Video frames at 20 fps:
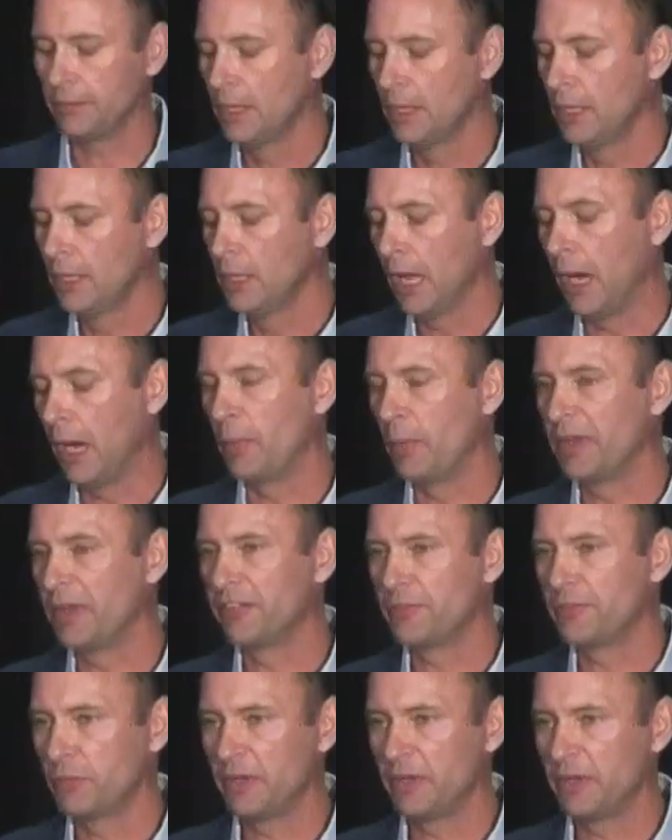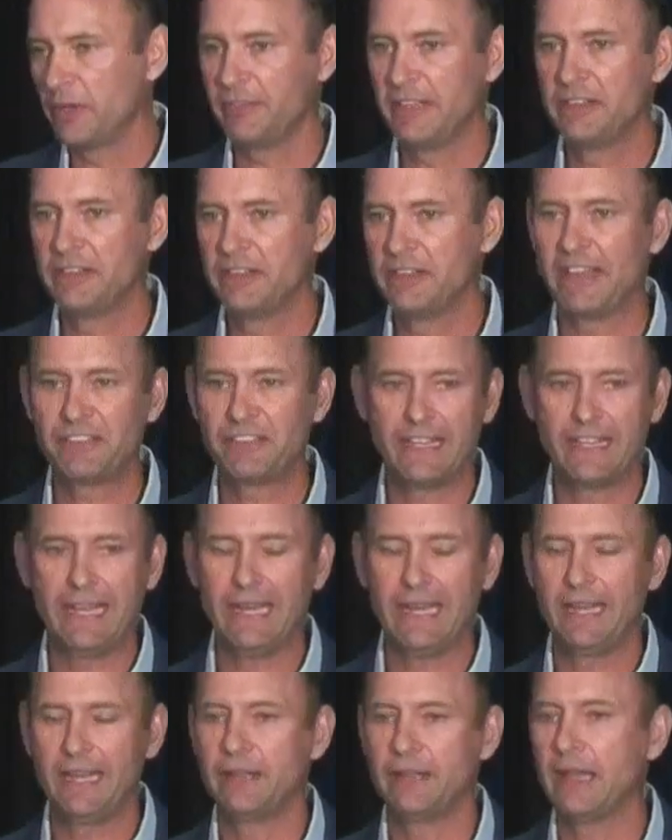We've
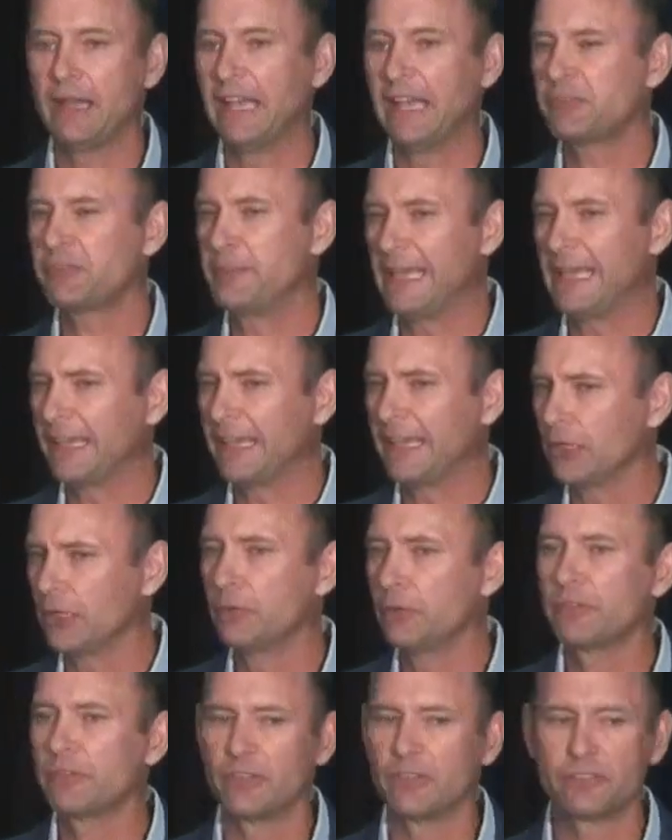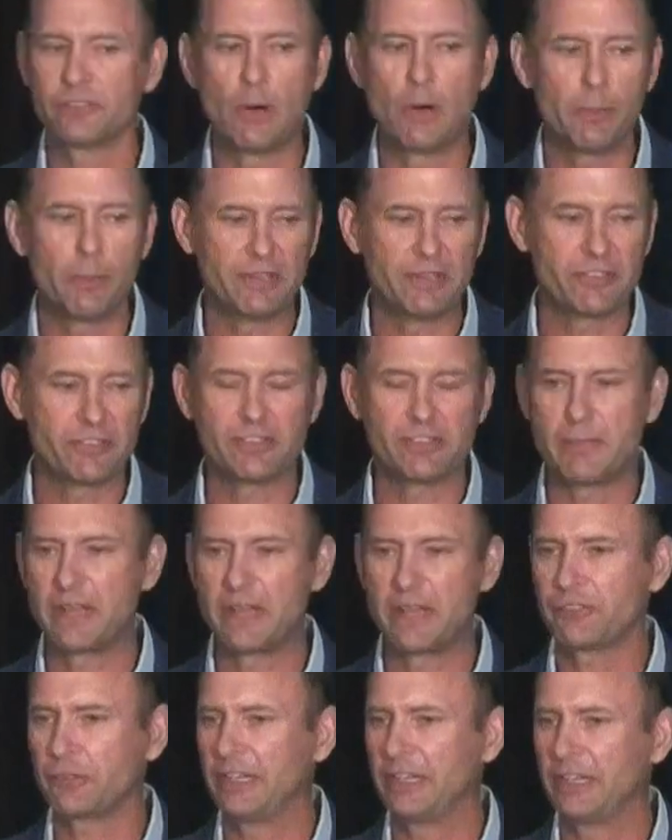investigated SBA loans, the Small Business
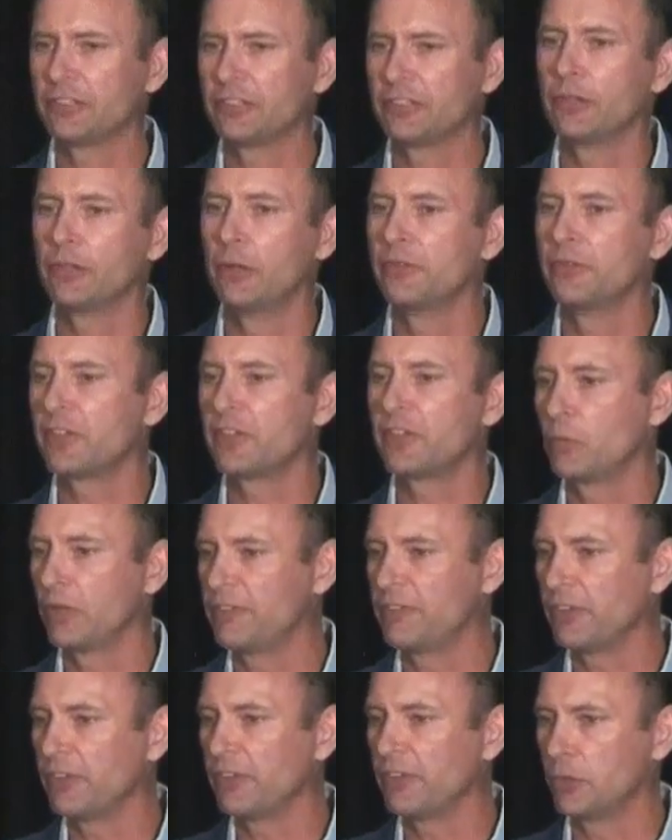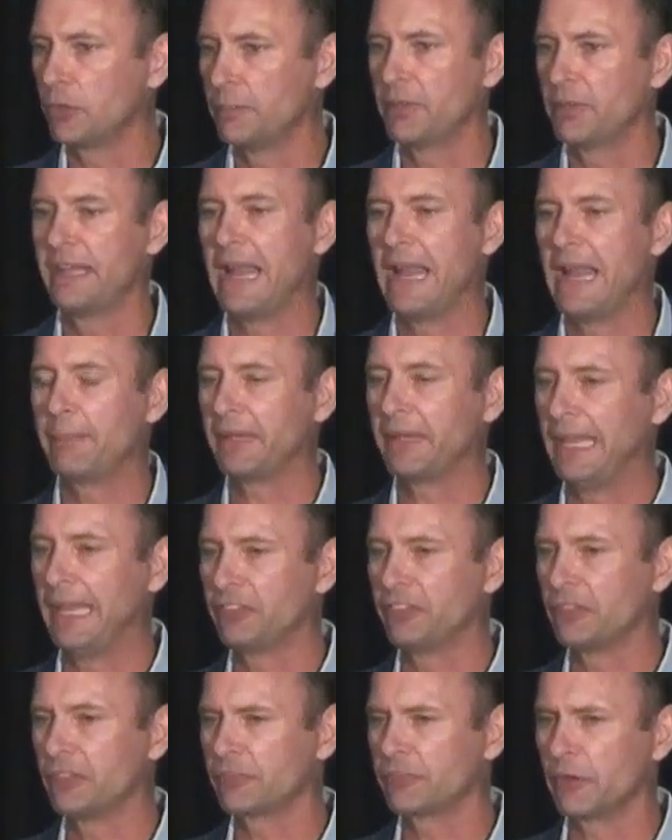Administration loans, and we've also put in
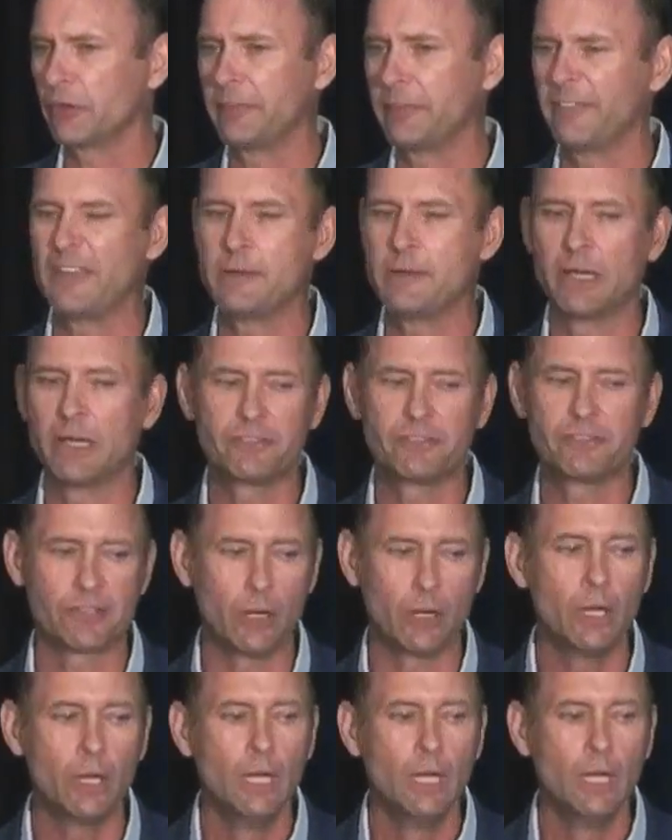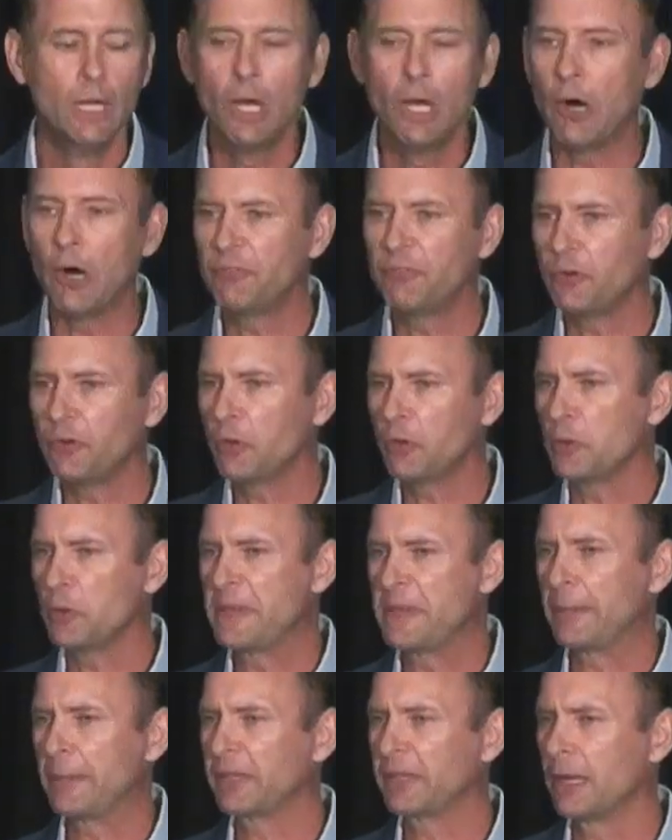applications for FEMA. So hopefully we'll be
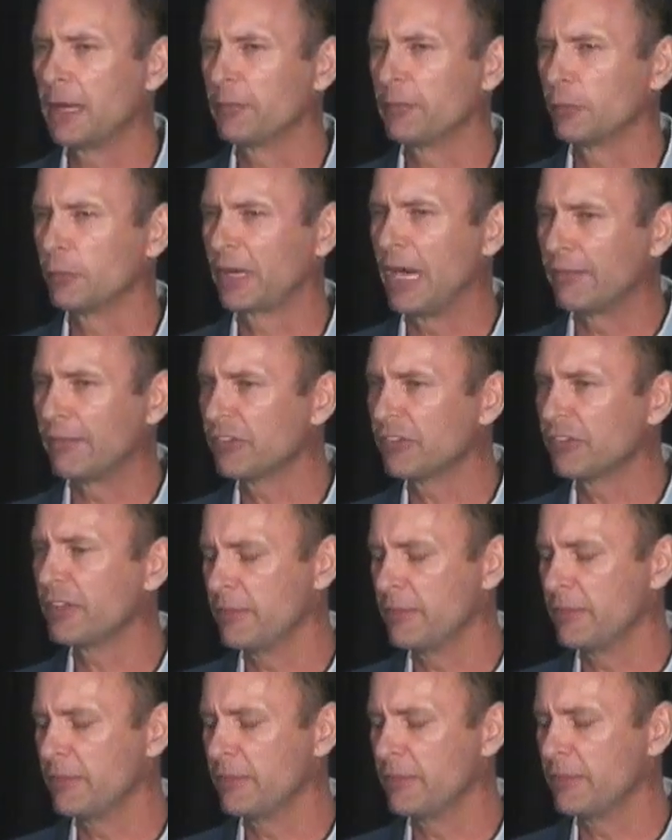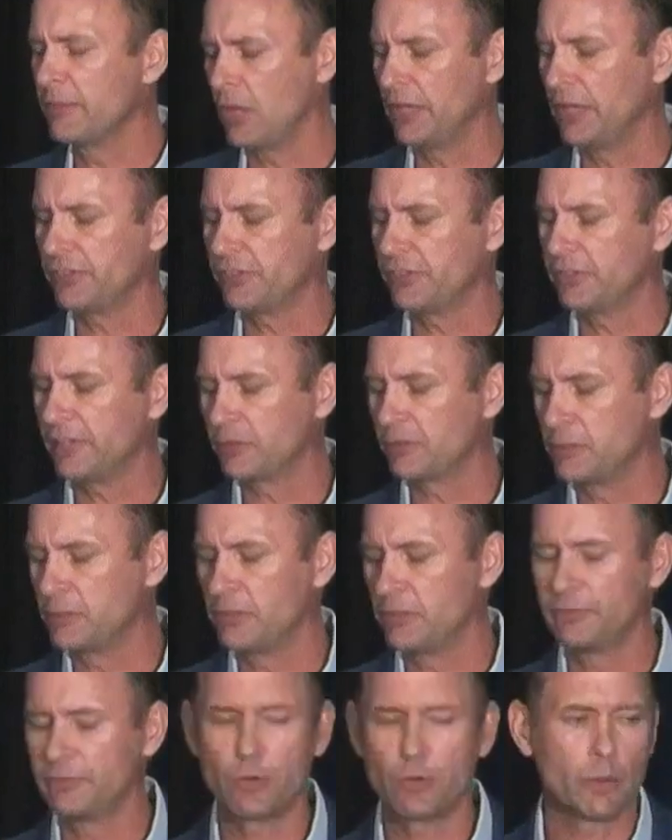able to recover some of these losses as we
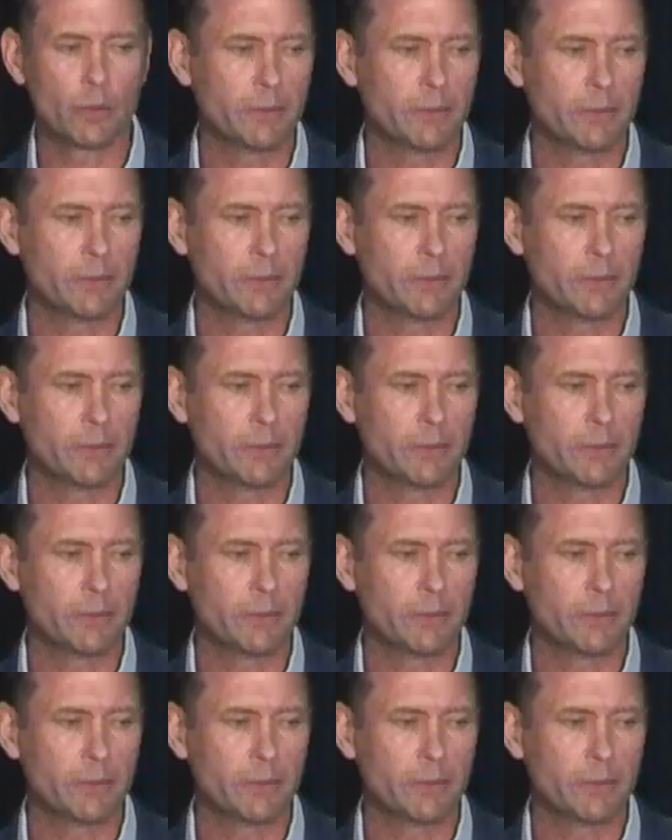move forward.